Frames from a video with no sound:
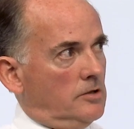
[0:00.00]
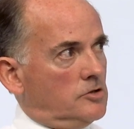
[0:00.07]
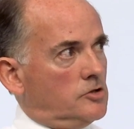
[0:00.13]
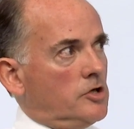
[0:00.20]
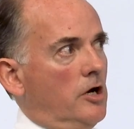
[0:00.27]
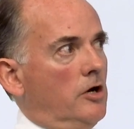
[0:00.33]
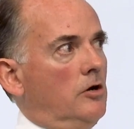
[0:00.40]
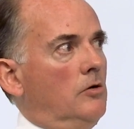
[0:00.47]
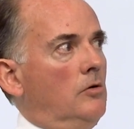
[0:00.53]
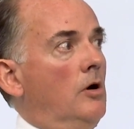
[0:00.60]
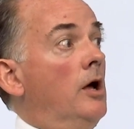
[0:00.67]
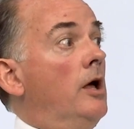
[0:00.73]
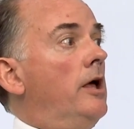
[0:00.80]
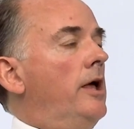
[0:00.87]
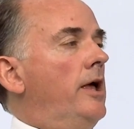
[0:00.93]

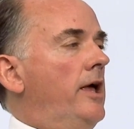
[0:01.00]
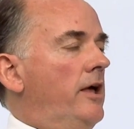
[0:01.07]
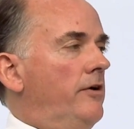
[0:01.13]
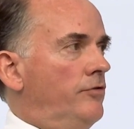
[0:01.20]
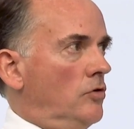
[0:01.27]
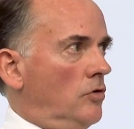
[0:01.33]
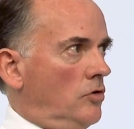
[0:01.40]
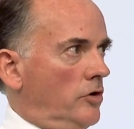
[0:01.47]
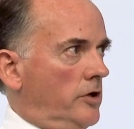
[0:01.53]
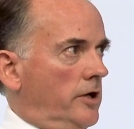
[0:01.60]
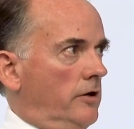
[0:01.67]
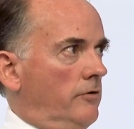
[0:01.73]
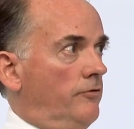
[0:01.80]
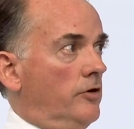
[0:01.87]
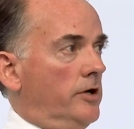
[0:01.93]
So if you're
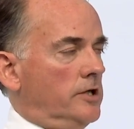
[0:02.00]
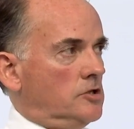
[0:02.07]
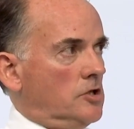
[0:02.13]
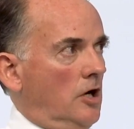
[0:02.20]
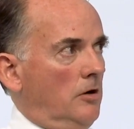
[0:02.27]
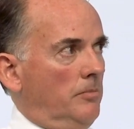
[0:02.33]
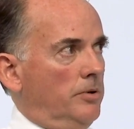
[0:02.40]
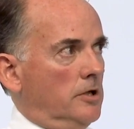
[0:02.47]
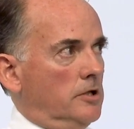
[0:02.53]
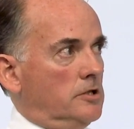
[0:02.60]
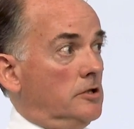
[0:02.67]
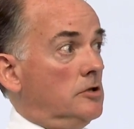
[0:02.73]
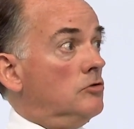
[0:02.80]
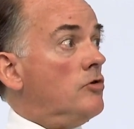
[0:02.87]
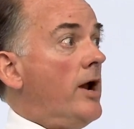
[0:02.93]
looking, for example,
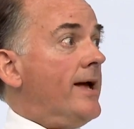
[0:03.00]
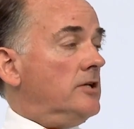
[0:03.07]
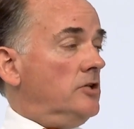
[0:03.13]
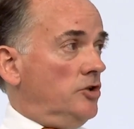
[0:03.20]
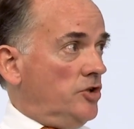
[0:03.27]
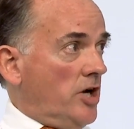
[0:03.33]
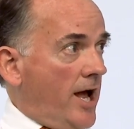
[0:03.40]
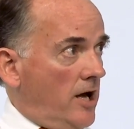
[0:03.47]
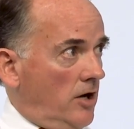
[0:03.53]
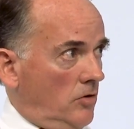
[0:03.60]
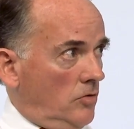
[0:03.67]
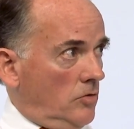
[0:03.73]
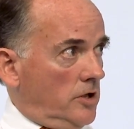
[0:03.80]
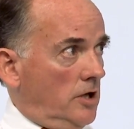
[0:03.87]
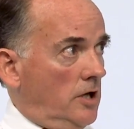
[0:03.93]
at a director
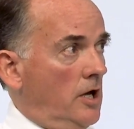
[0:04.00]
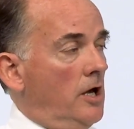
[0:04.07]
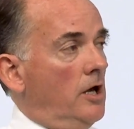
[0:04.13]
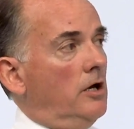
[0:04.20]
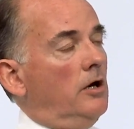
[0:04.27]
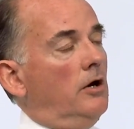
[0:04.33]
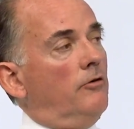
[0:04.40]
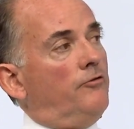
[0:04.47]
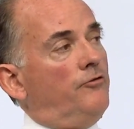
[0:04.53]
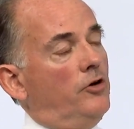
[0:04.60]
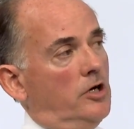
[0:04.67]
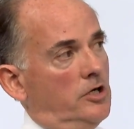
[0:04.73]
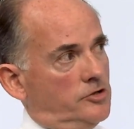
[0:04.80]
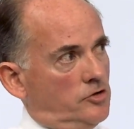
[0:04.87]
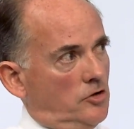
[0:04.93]
shareholder,
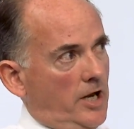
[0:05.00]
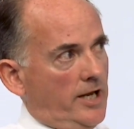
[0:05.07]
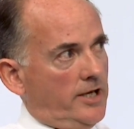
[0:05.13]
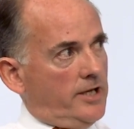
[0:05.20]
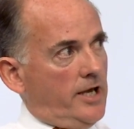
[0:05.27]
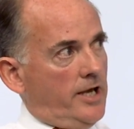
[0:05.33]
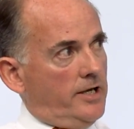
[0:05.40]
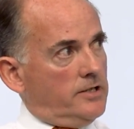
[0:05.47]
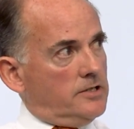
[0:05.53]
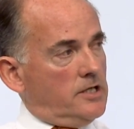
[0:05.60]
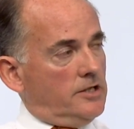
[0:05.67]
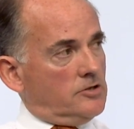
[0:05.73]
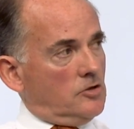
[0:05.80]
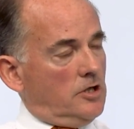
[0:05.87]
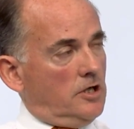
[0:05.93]
first you'll allocate
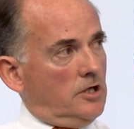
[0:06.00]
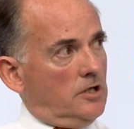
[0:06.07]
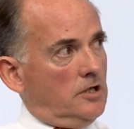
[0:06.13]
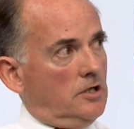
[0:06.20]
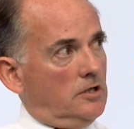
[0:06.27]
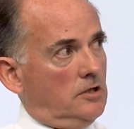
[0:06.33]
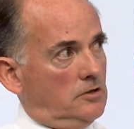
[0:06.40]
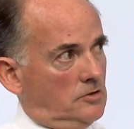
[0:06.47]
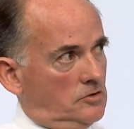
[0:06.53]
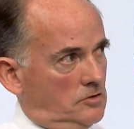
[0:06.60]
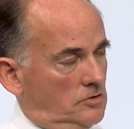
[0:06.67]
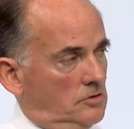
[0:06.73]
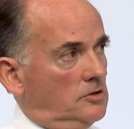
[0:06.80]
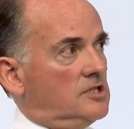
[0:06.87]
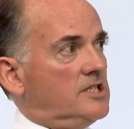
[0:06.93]
his or her
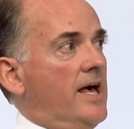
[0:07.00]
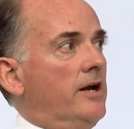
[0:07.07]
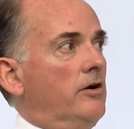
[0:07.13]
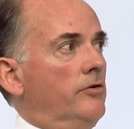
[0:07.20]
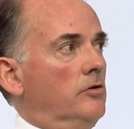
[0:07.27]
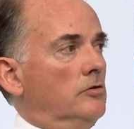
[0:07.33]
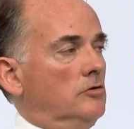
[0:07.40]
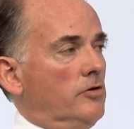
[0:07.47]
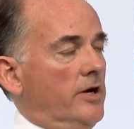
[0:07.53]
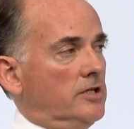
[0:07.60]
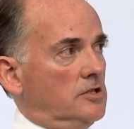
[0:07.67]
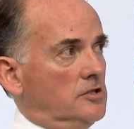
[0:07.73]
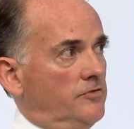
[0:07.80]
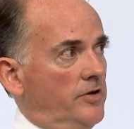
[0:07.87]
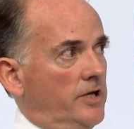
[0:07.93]
salary or
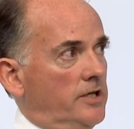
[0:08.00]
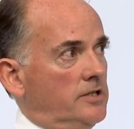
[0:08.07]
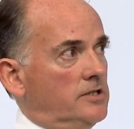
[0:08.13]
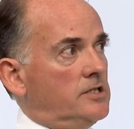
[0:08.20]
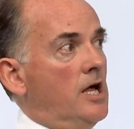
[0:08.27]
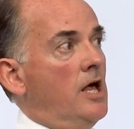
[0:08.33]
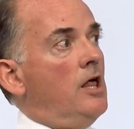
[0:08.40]
director's fees,